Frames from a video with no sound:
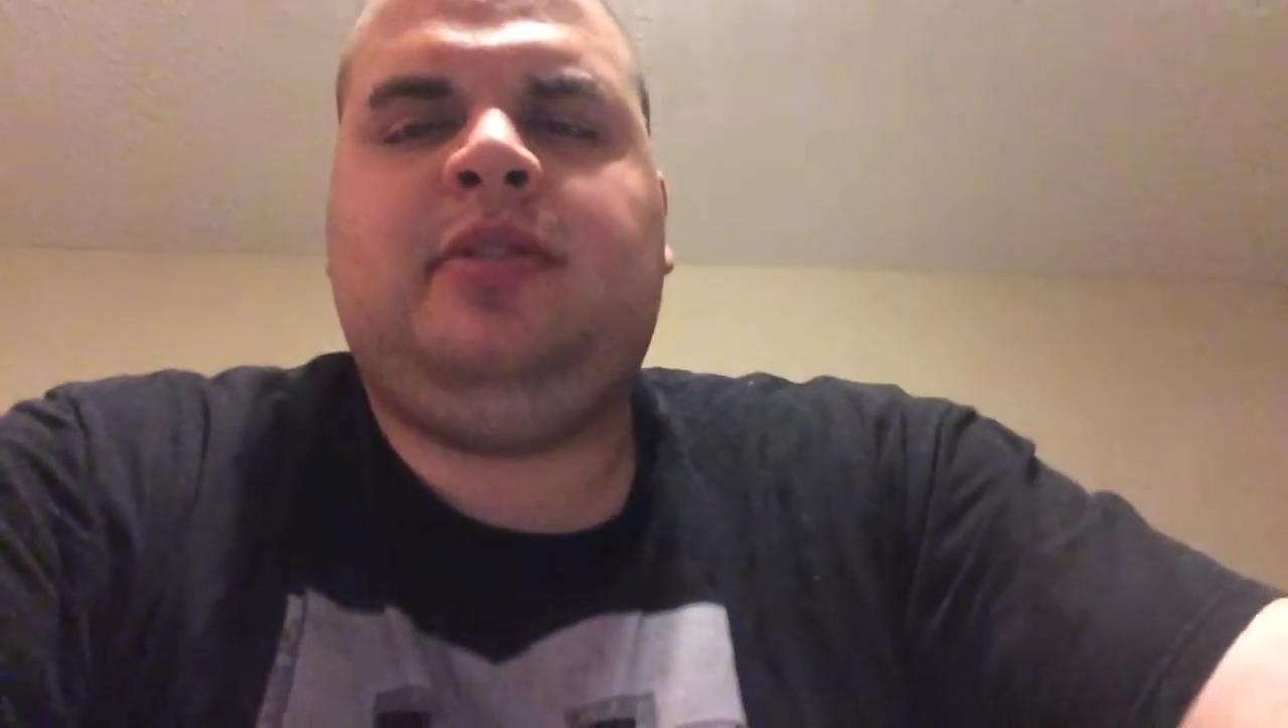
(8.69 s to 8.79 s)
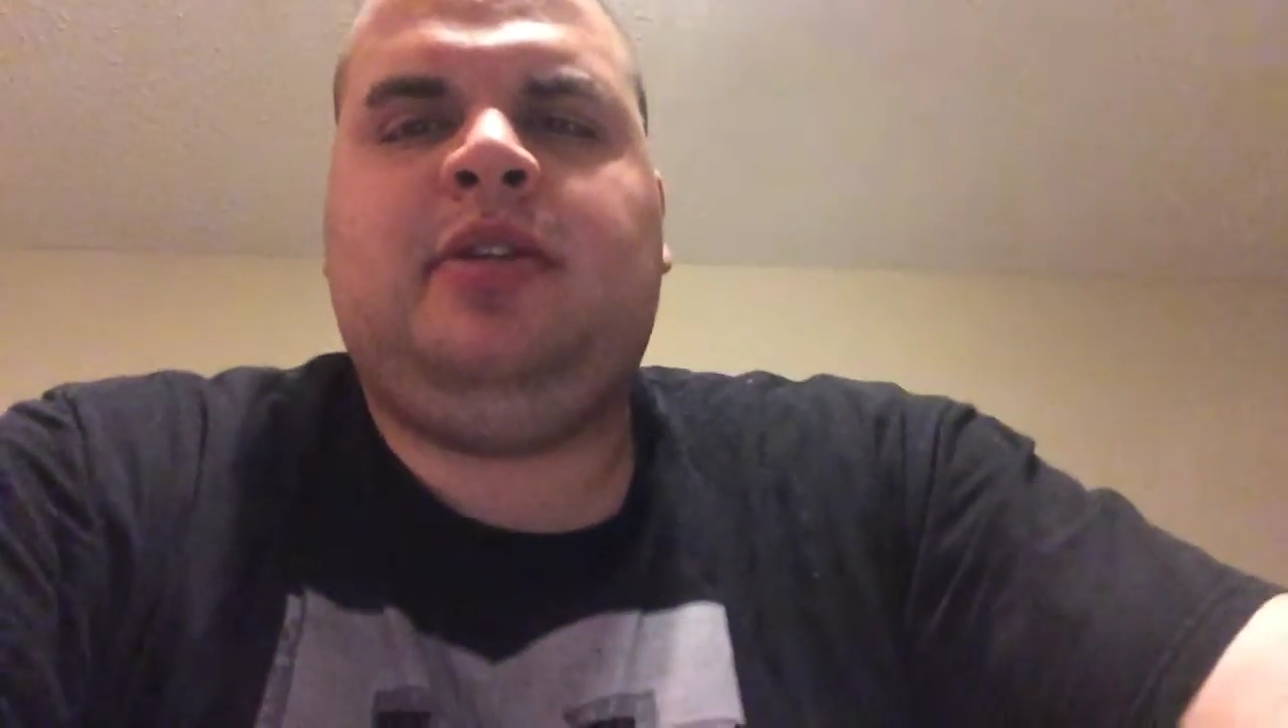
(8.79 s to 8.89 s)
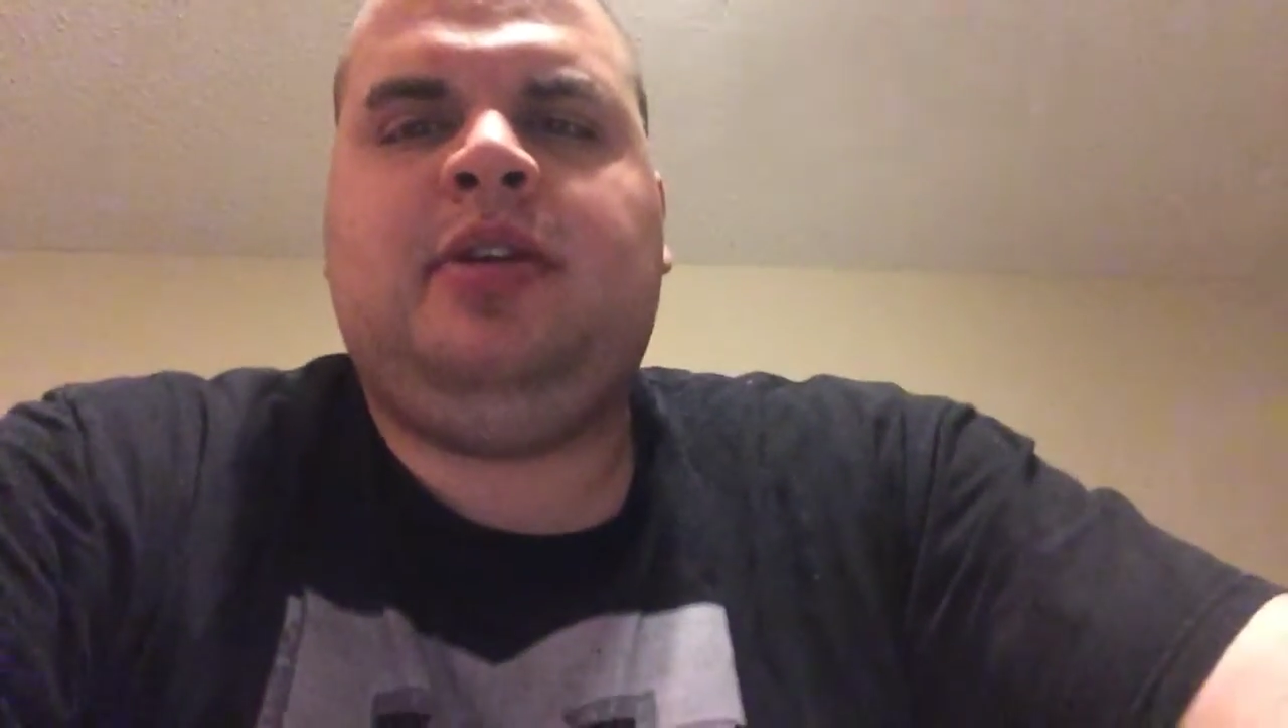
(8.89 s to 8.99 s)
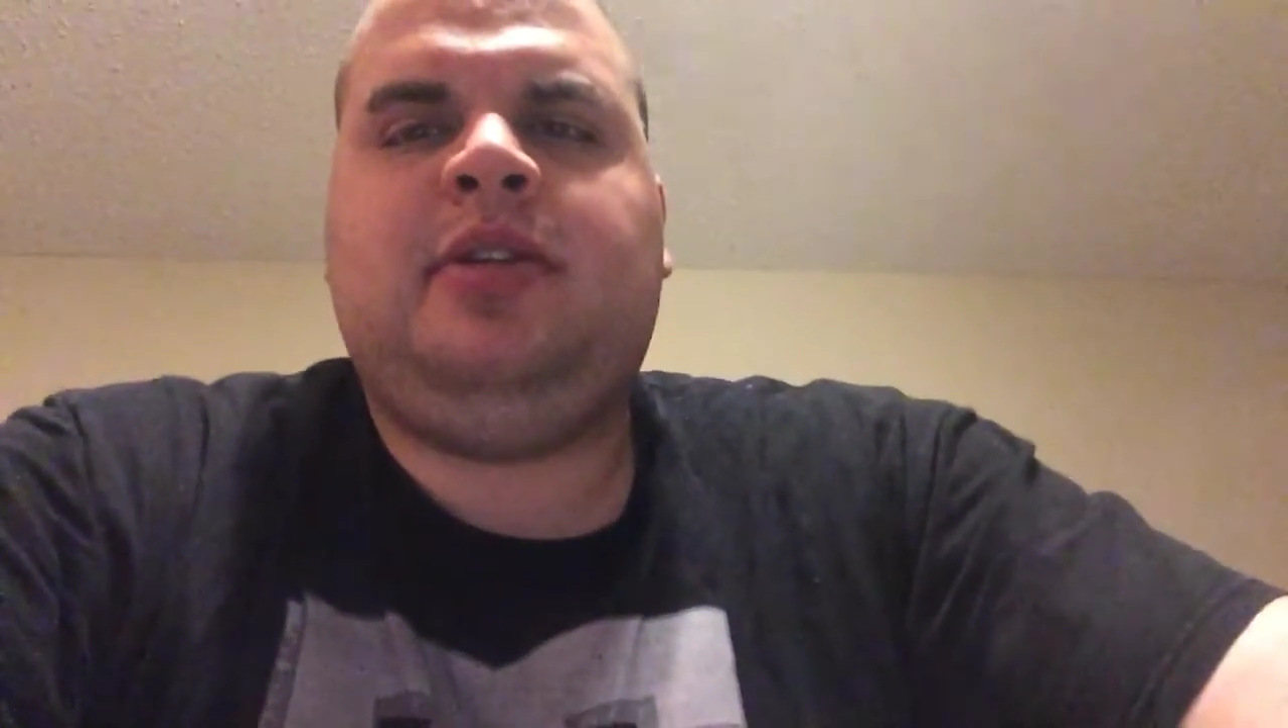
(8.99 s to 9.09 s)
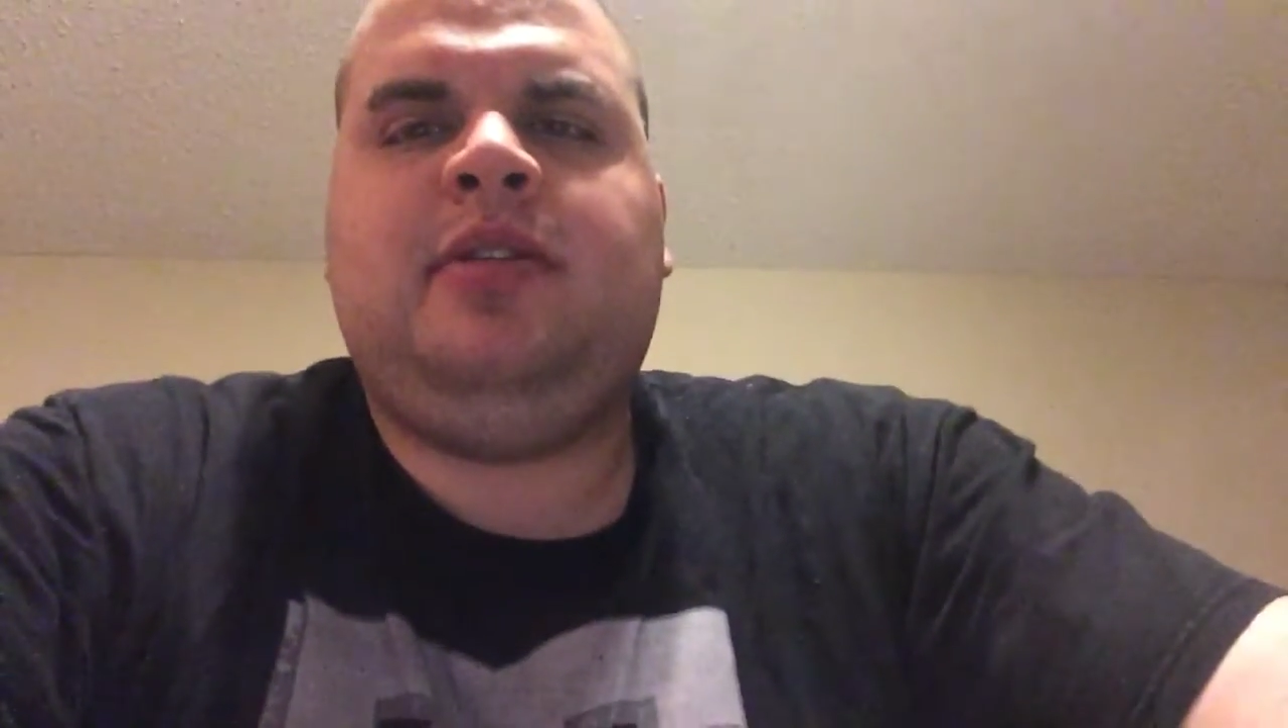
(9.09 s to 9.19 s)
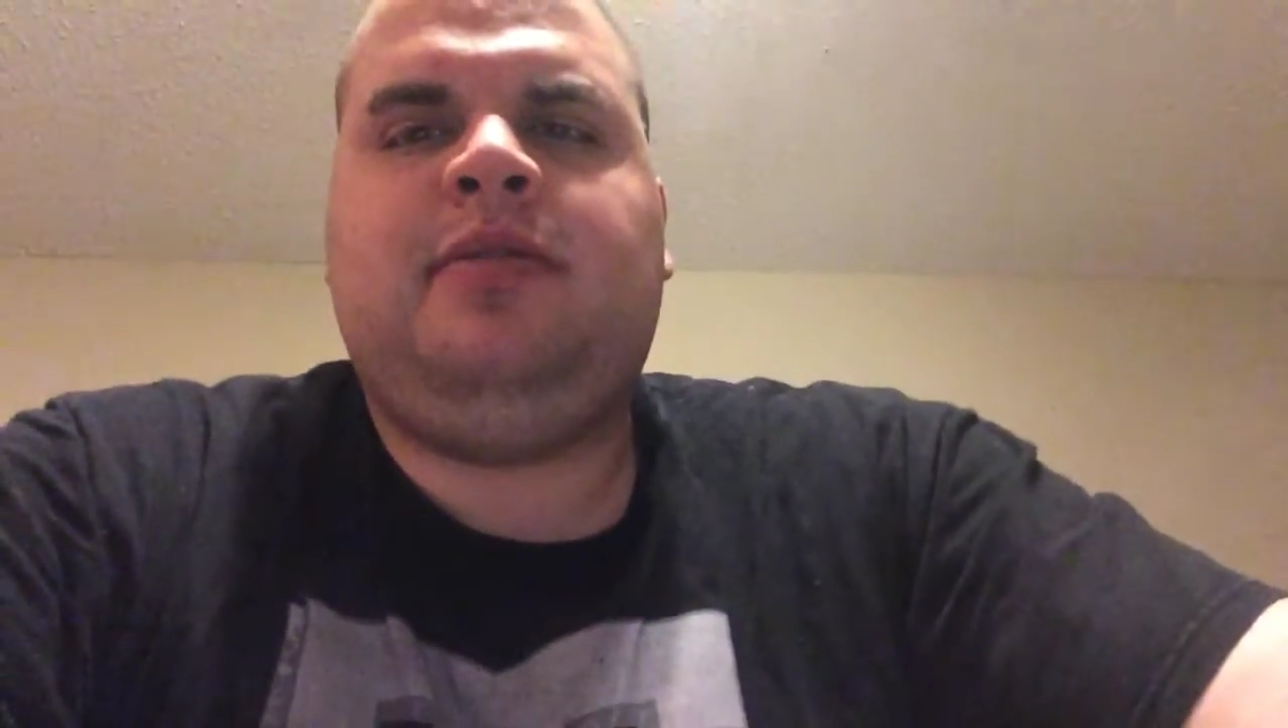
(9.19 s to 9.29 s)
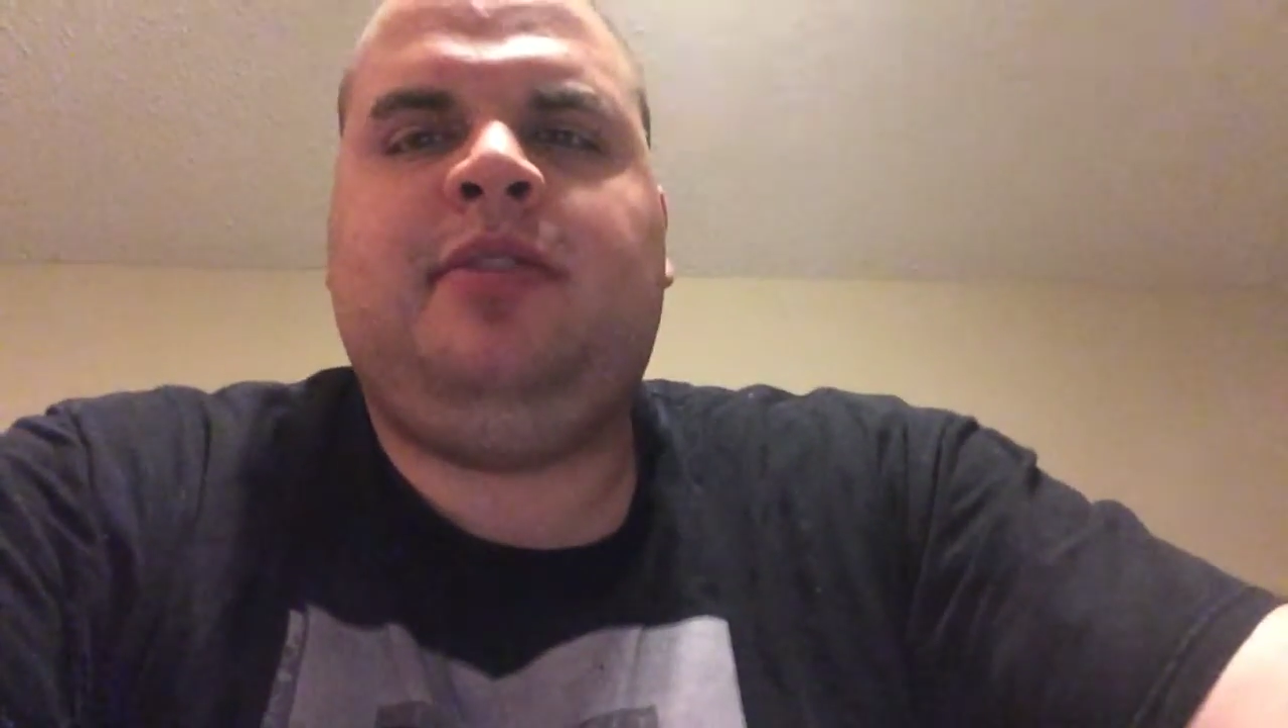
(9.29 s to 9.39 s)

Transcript: Sorry I didn't